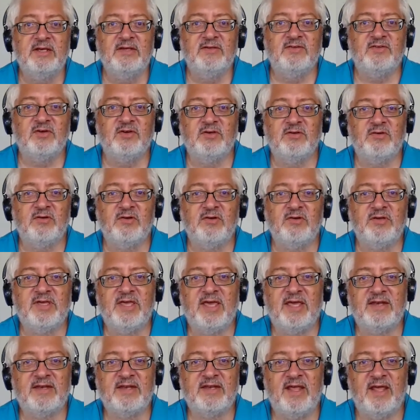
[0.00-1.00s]
So yeah. you don't
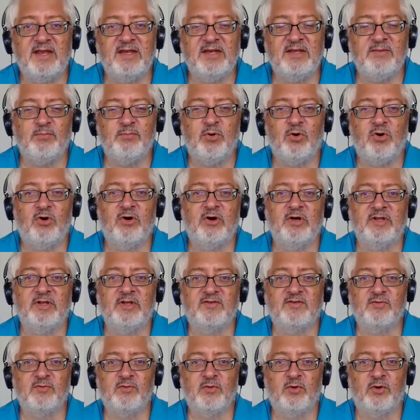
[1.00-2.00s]
get any
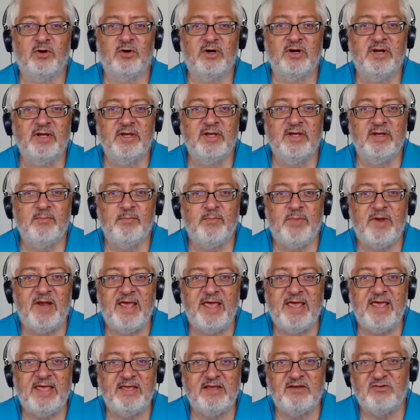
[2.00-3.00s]
points for
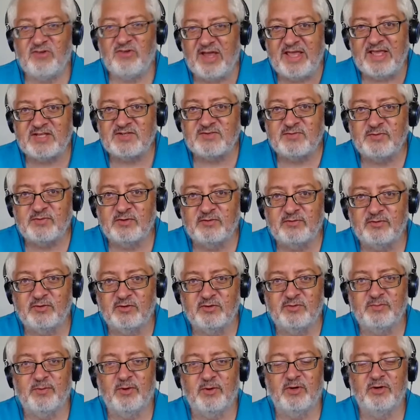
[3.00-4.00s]
playing graceful
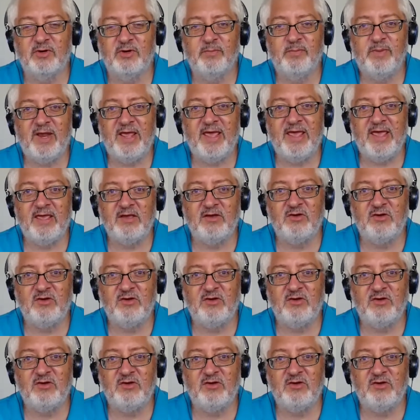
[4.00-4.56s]
football, or playing